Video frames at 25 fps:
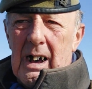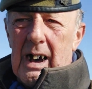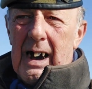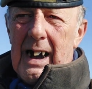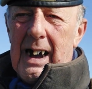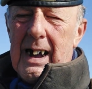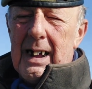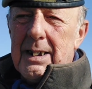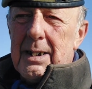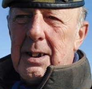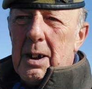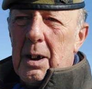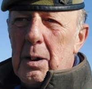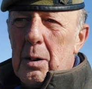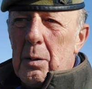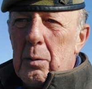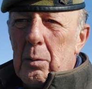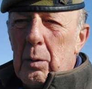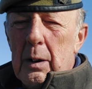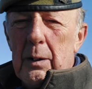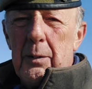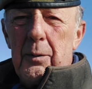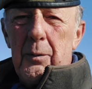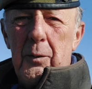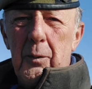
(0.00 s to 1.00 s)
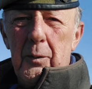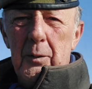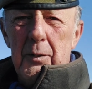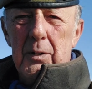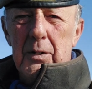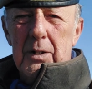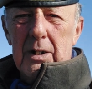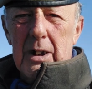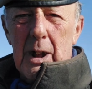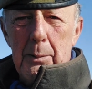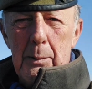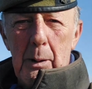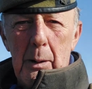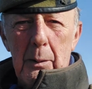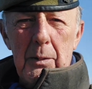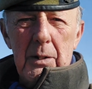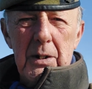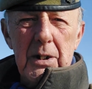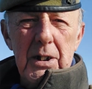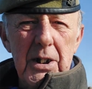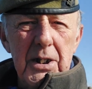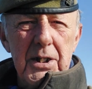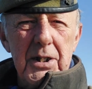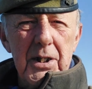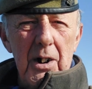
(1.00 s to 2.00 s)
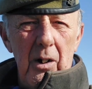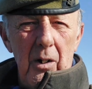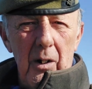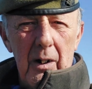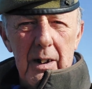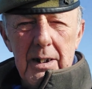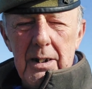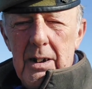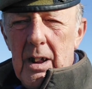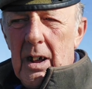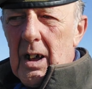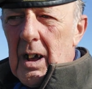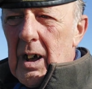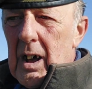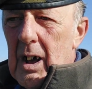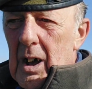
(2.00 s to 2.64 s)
And we've come up with a design